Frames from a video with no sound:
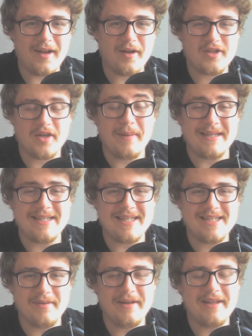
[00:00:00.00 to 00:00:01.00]
So basically,
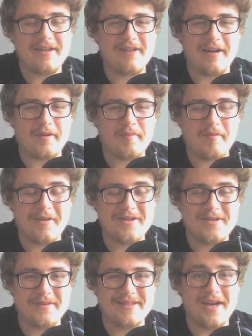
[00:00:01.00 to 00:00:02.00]
someone in the crowd had
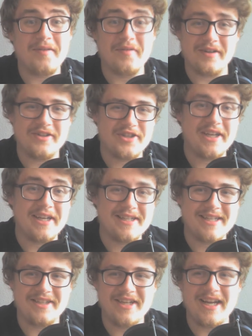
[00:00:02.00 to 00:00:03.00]
proposed to his girlfriend and she had
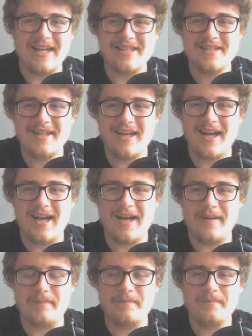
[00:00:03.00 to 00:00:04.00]
said yes.
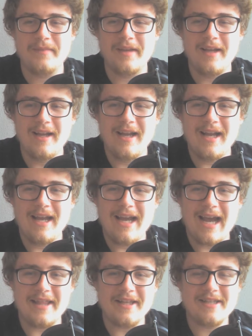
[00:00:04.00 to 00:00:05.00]

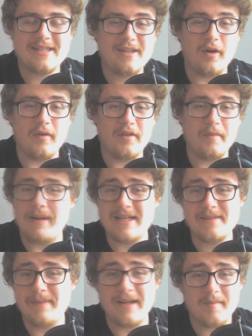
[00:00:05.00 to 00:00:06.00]
And this got the
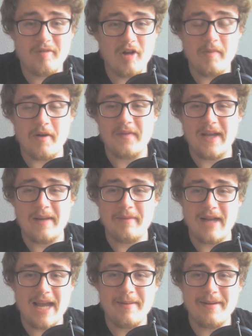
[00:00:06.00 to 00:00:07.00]
best bit of the promo for
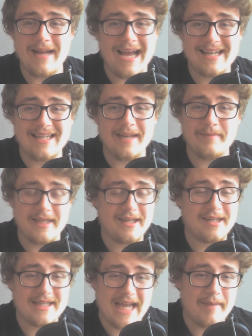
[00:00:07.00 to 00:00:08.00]
Heyman. Heyman ad-libbed it
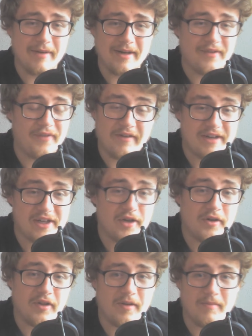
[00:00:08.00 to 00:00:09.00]
because Heyman is very
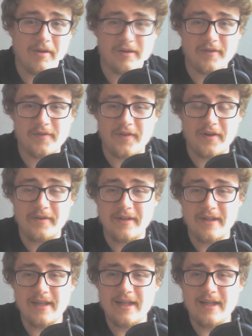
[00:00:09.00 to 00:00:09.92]
good on the microphone.